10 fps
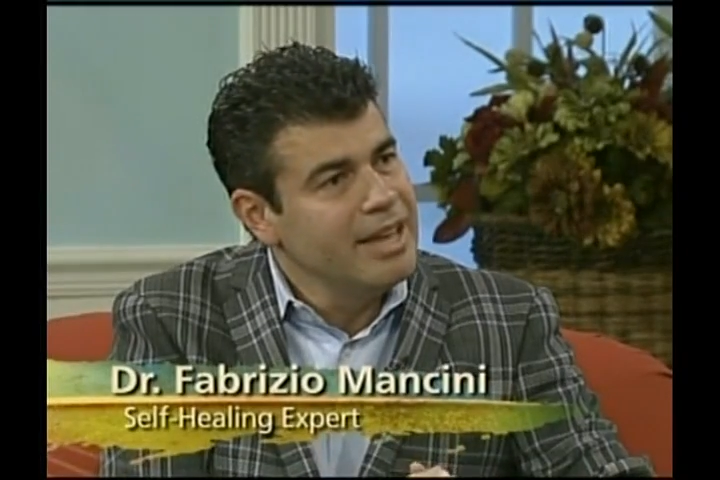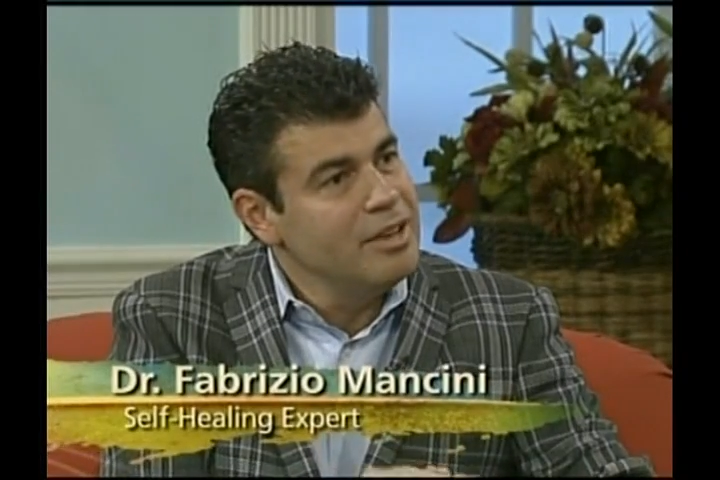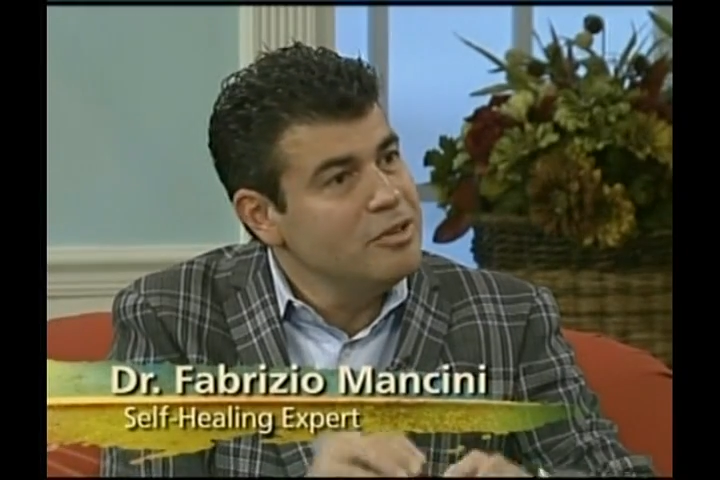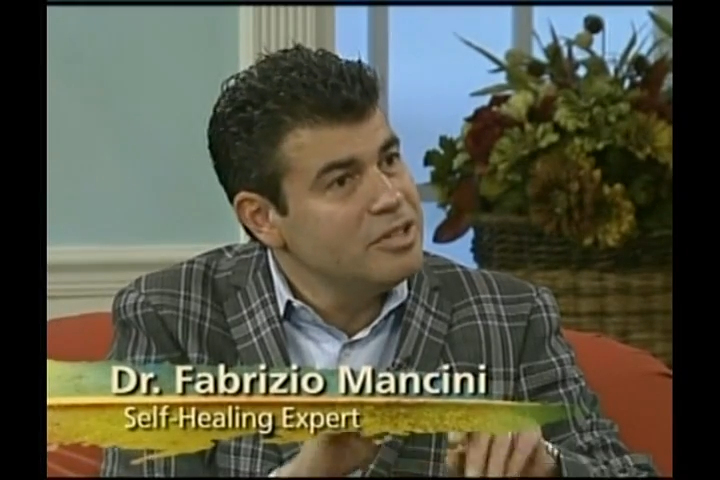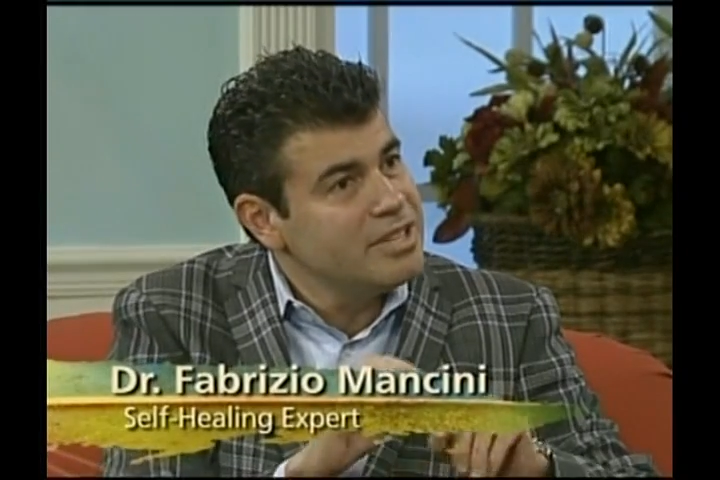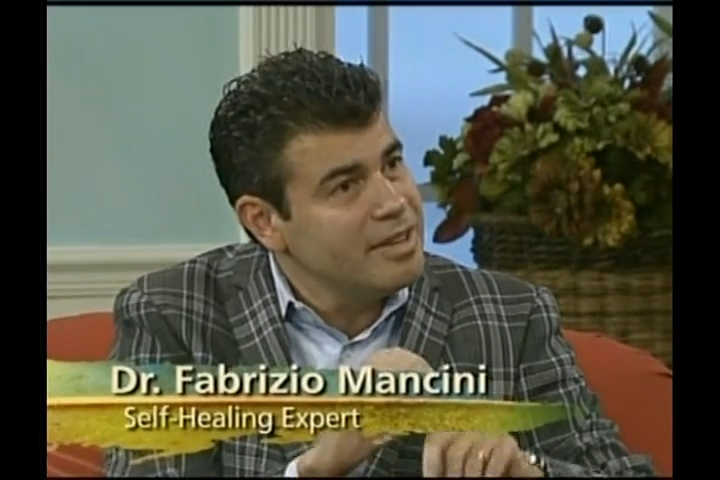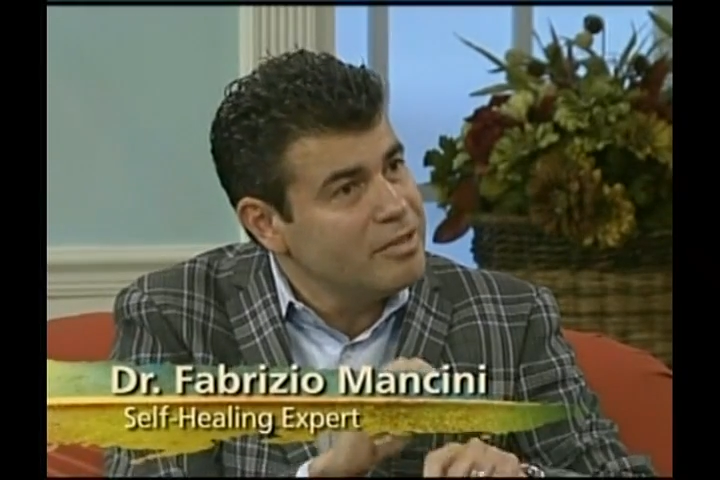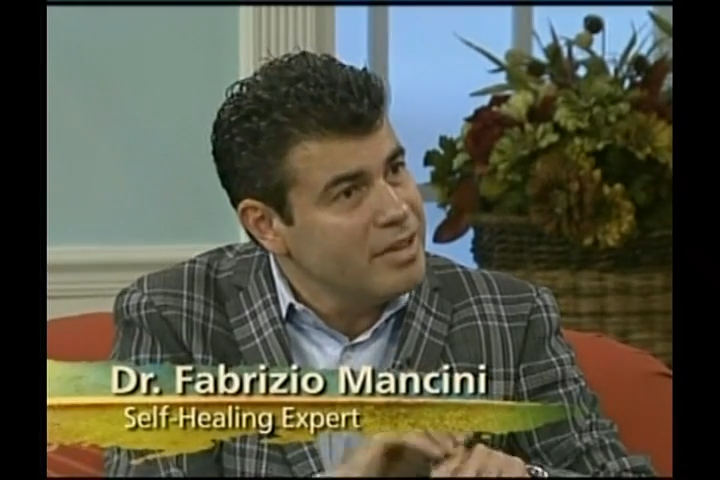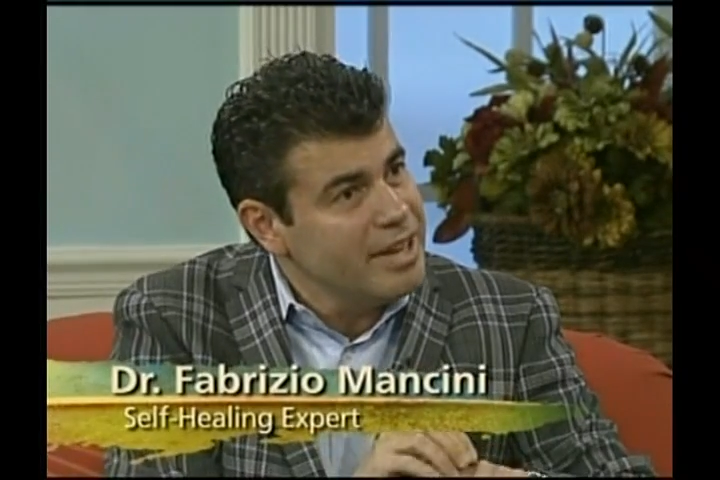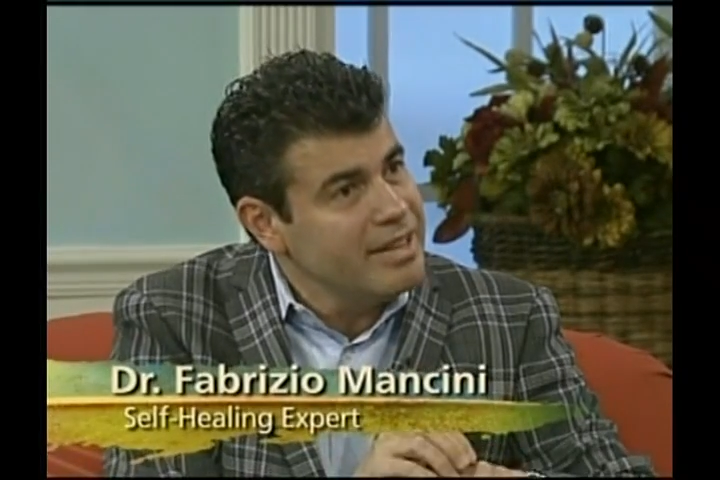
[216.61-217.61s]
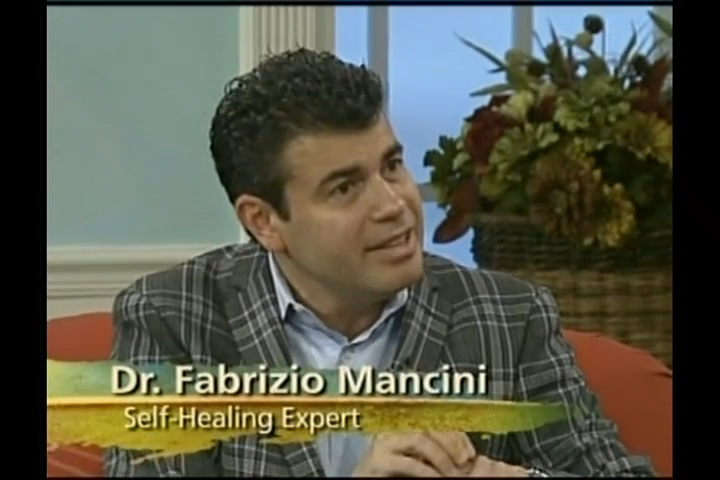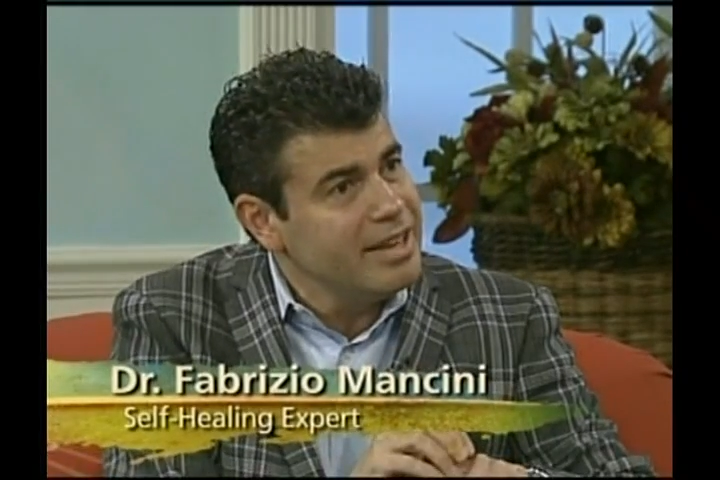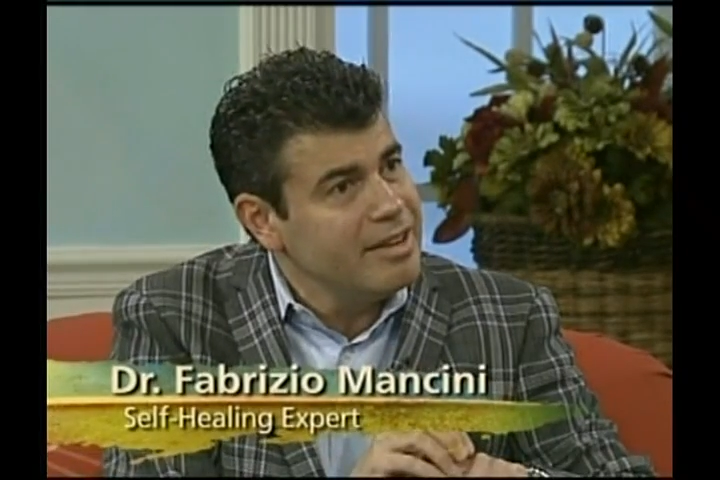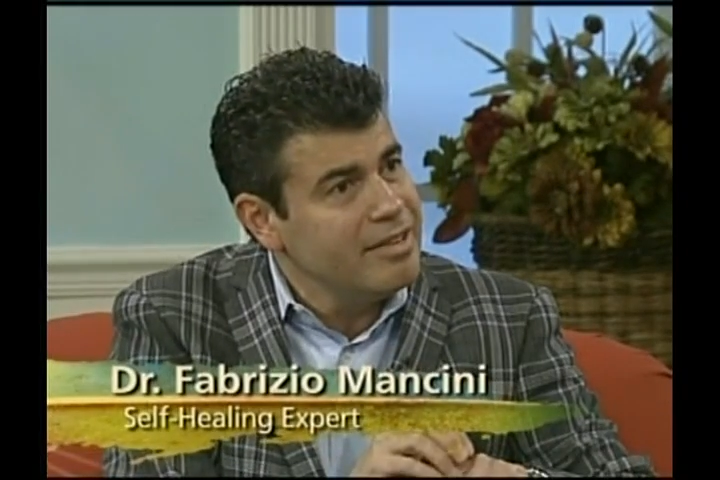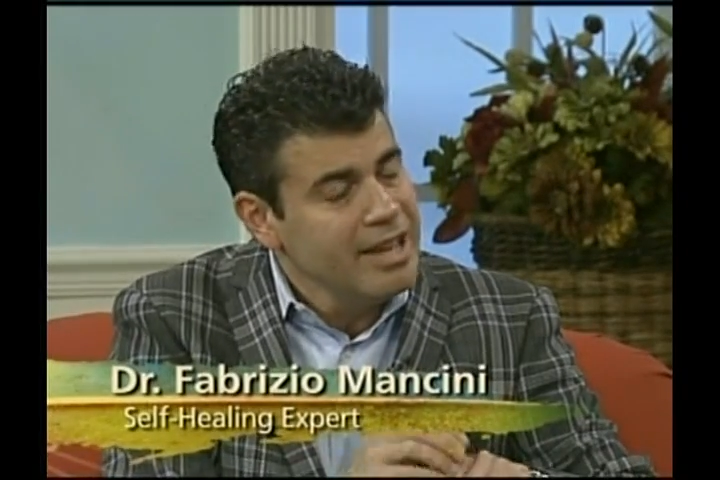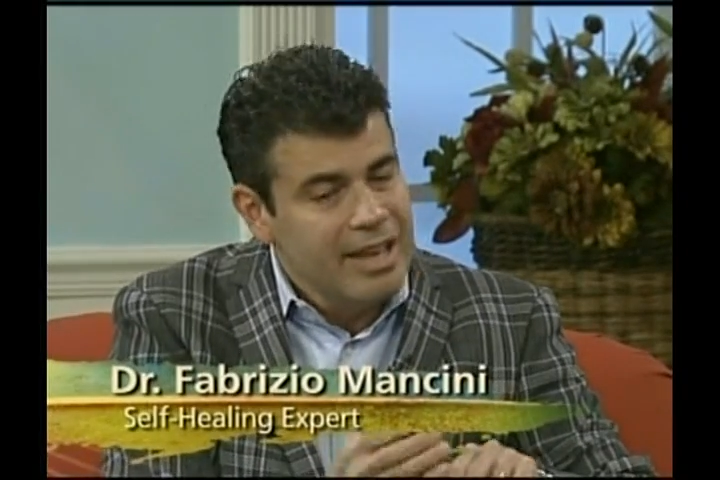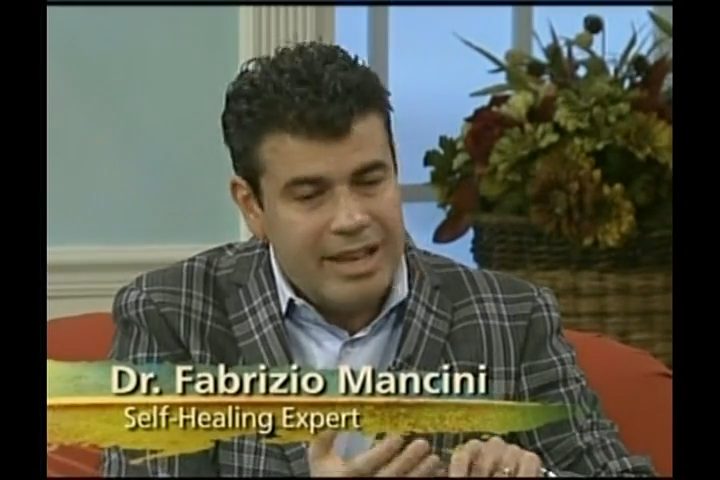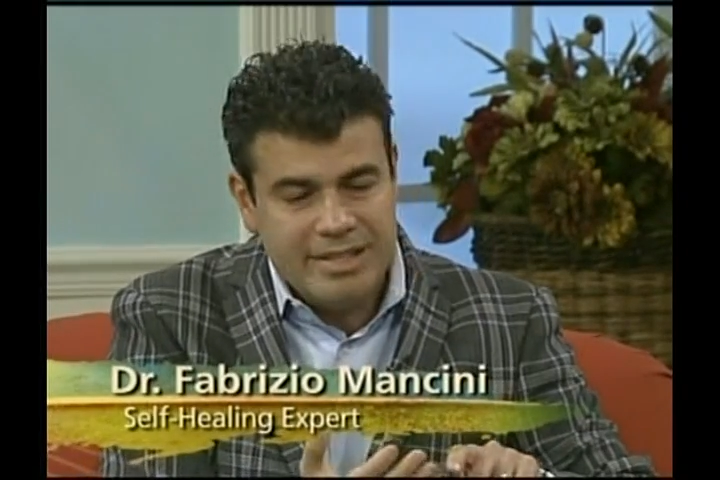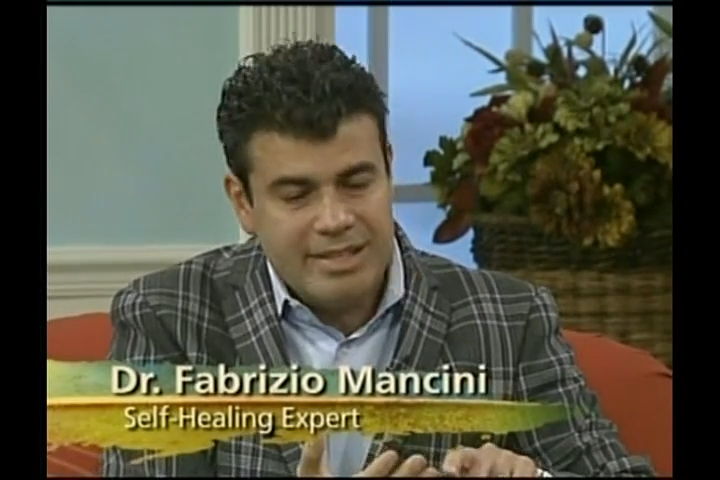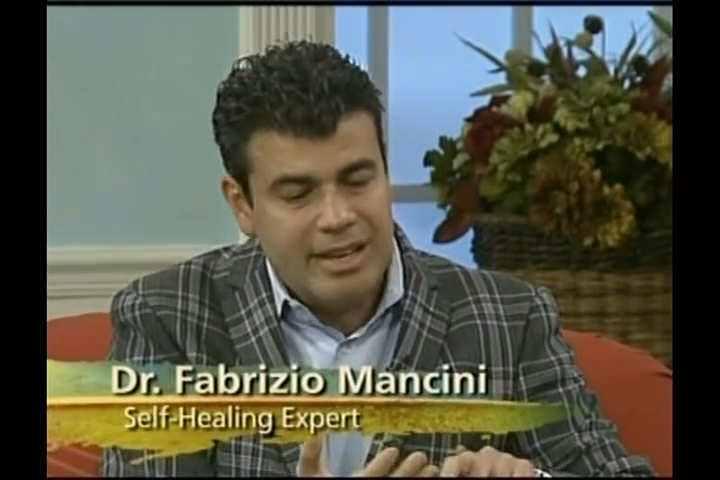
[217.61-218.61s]
And you just have to get in there
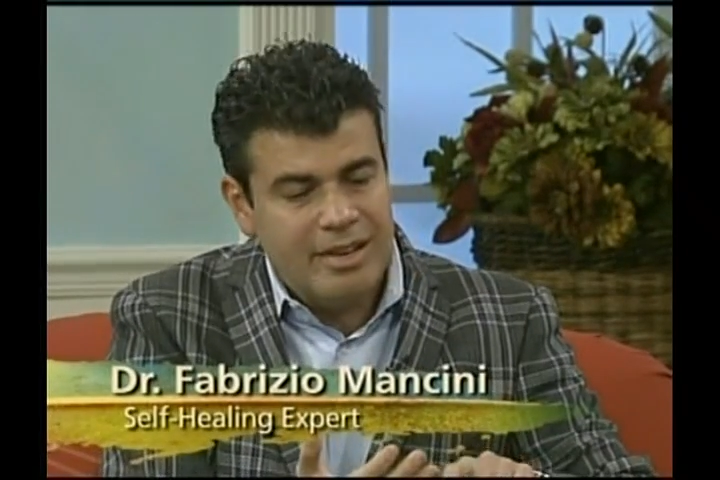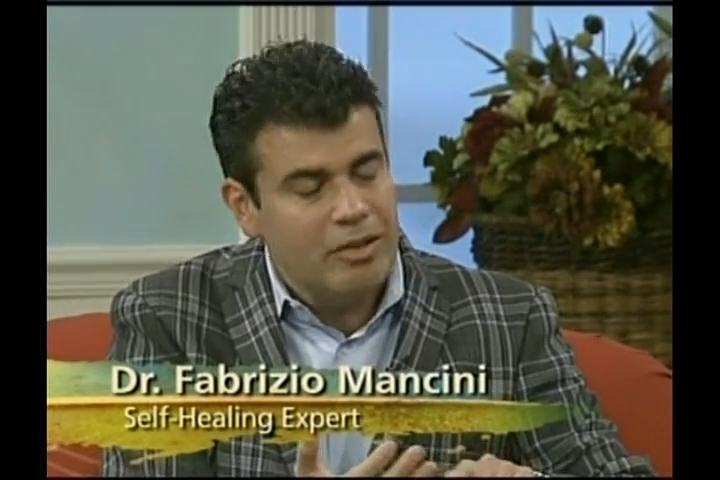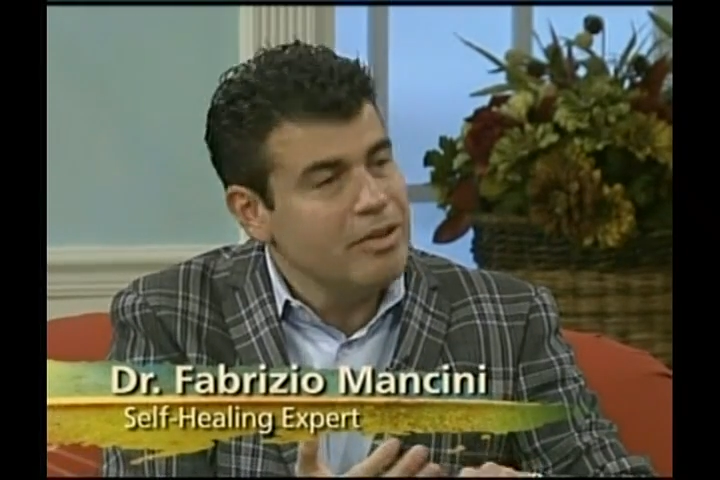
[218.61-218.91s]
and say,